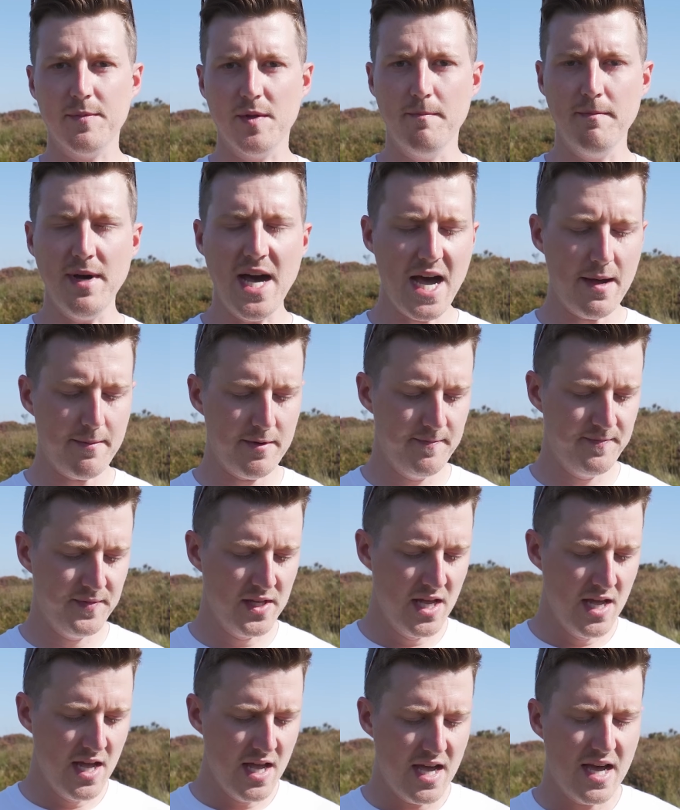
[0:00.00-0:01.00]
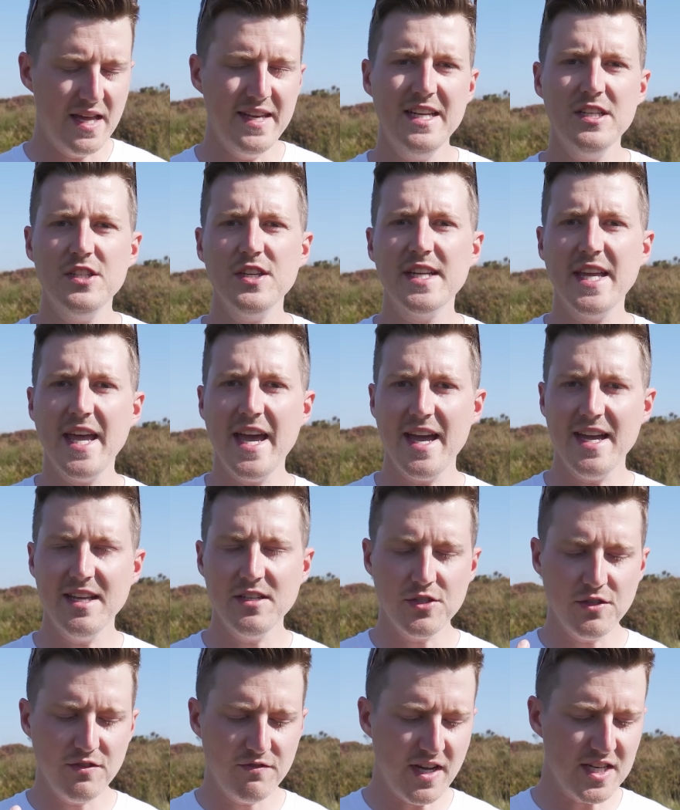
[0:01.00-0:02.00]
up the map. And then to get
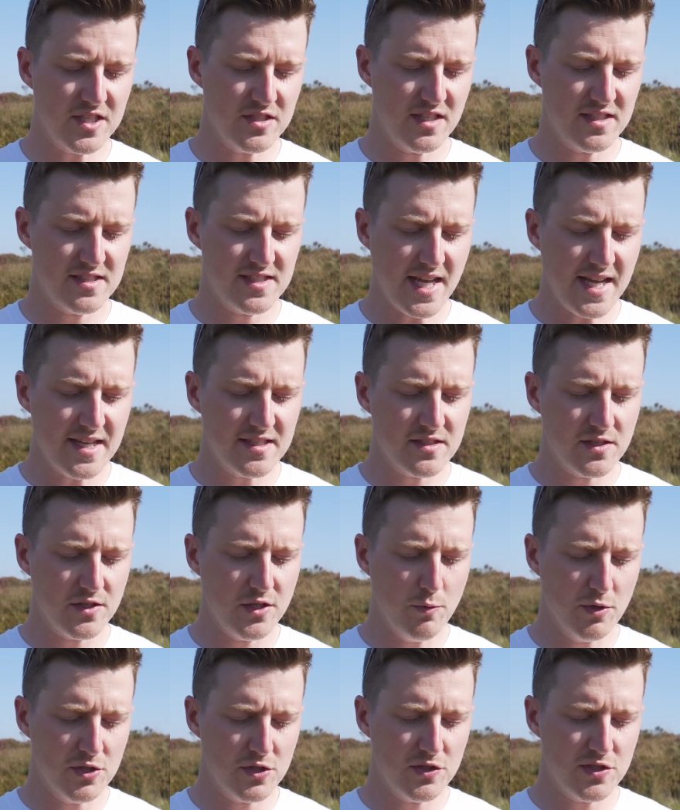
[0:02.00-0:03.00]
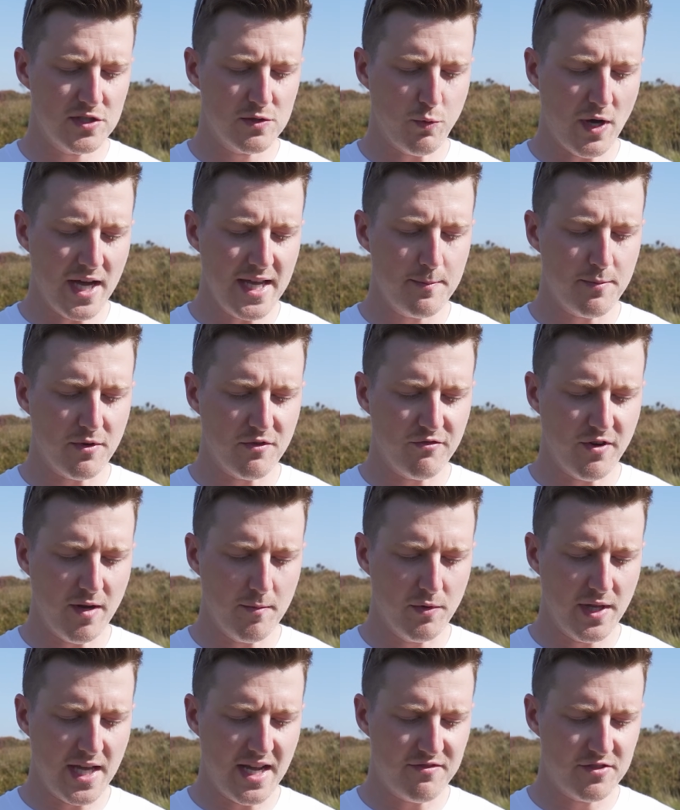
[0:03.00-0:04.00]
into Vision Assist, you want to swipe
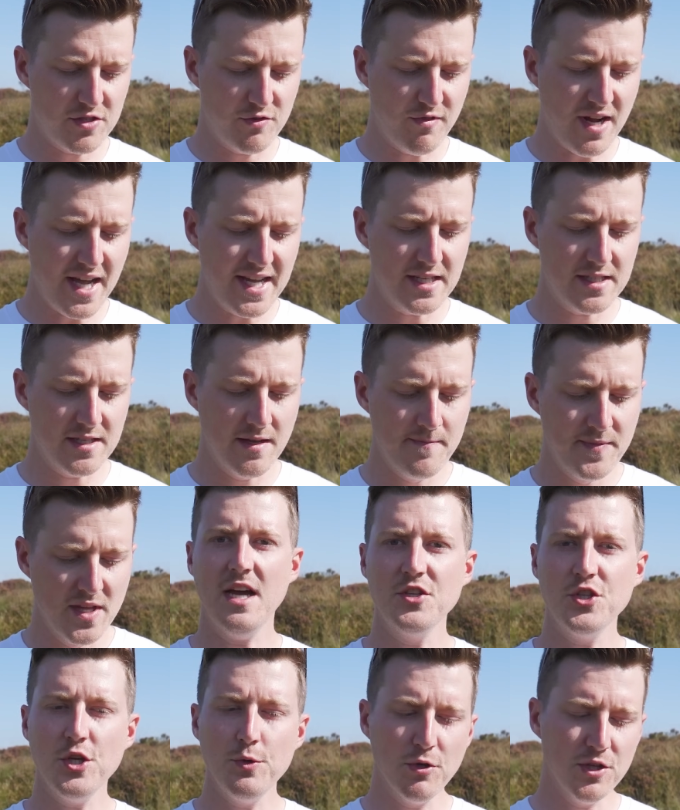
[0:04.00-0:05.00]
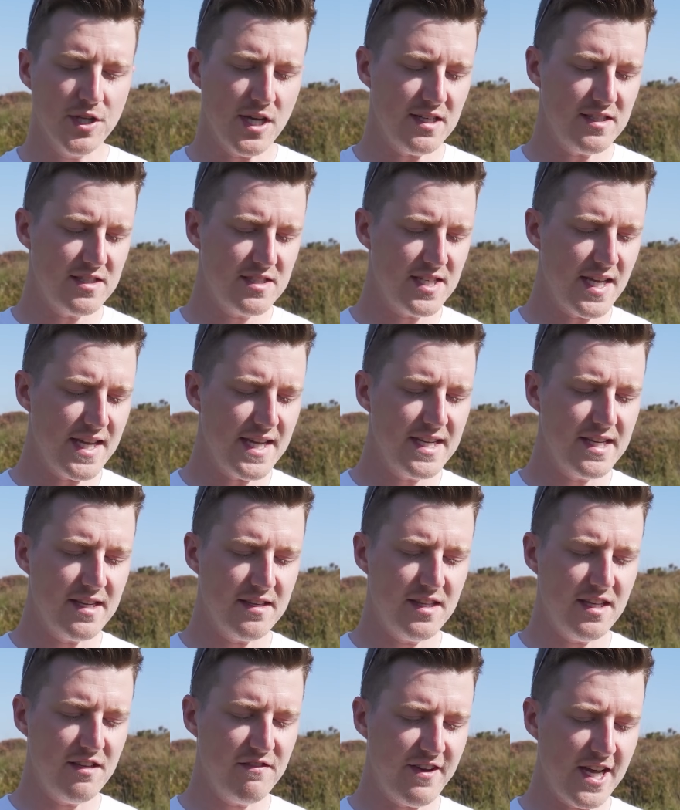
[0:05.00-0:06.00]
from left to right. And you will now see
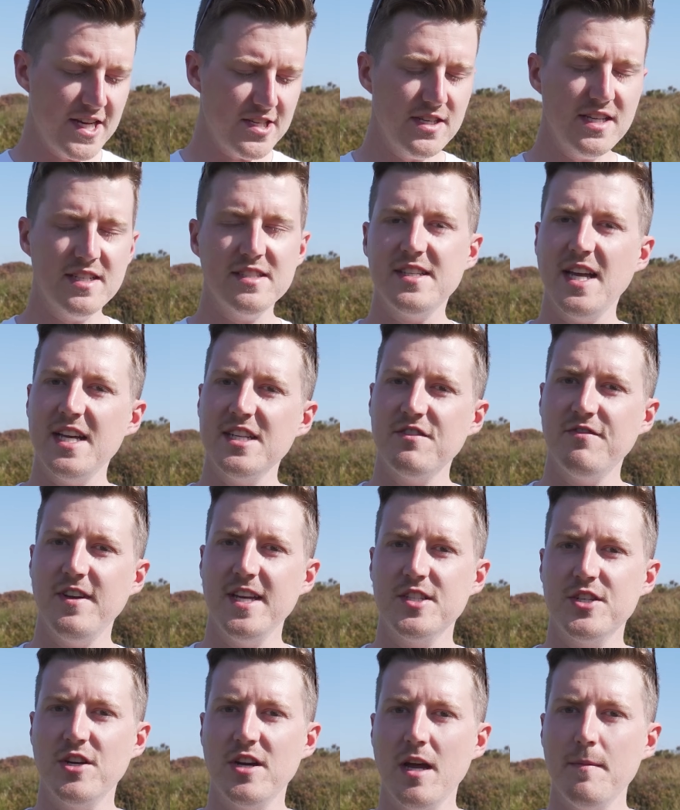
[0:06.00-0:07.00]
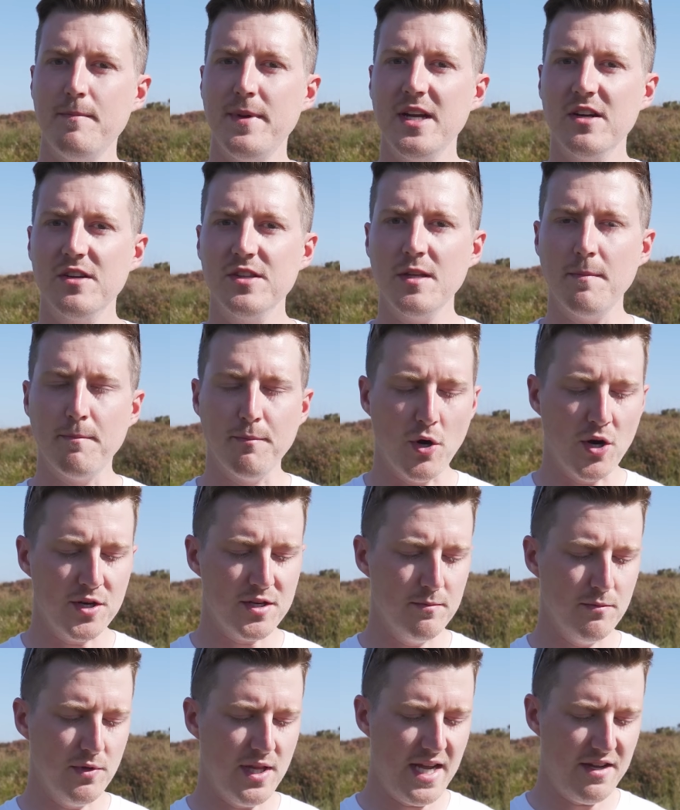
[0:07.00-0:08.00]
the Vision Assist feature appear on the
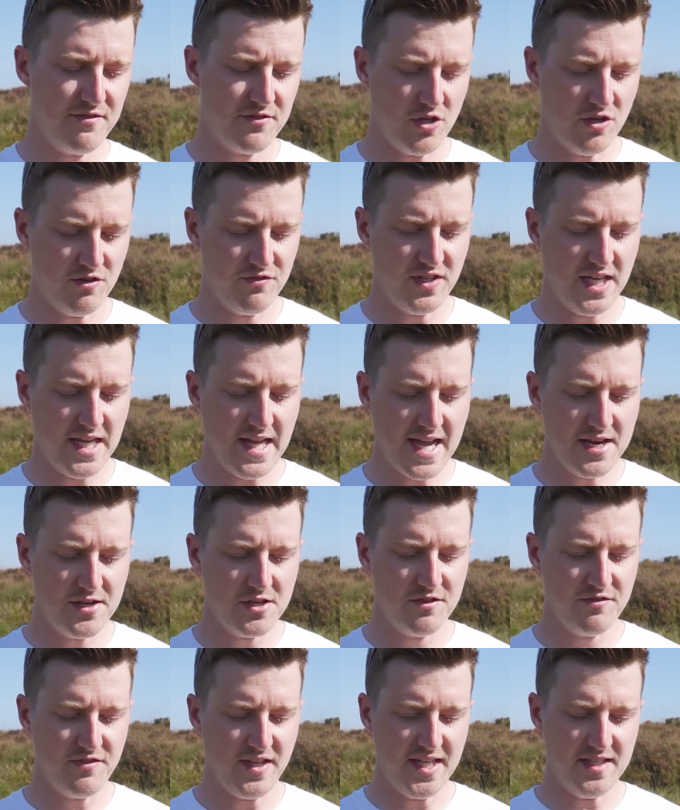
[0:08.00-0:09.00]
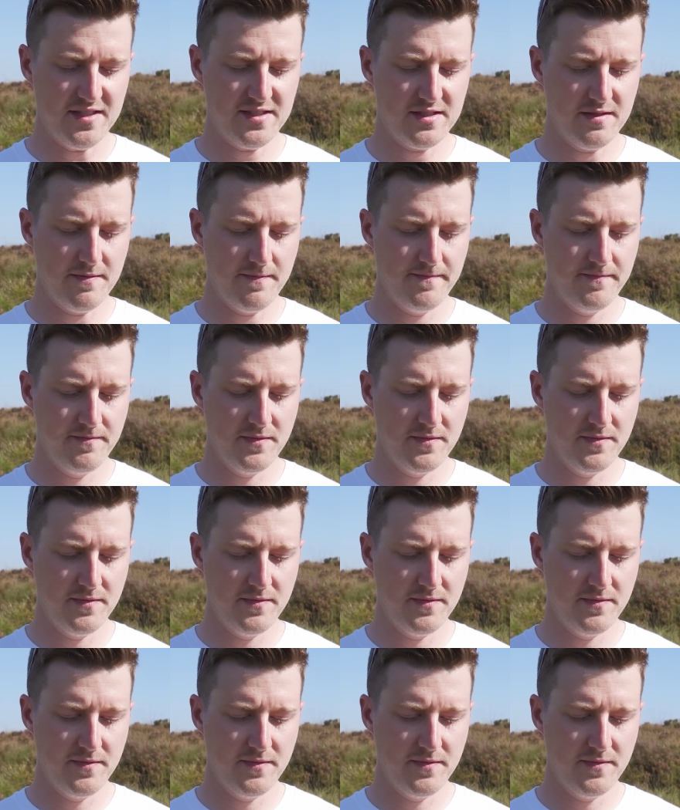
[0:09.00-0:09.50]
bottom left of the interface.